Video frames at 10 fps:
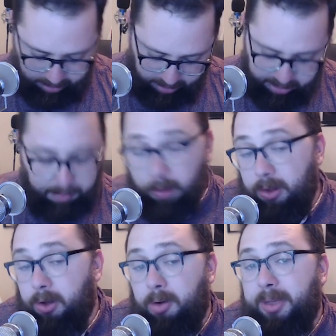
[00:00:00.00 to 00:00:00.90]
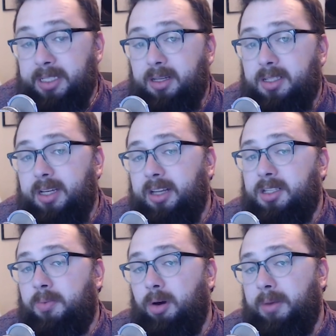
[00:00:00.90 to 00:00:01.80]
support a local business and
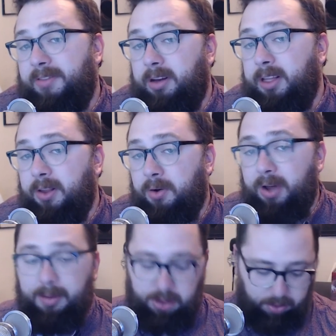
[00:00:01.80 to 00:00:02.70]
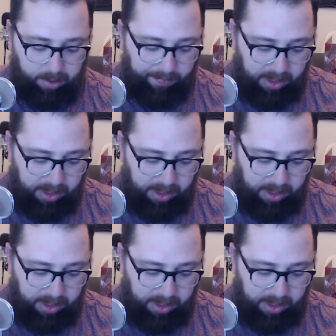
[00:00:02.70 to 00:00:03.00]
support my friendly local game store.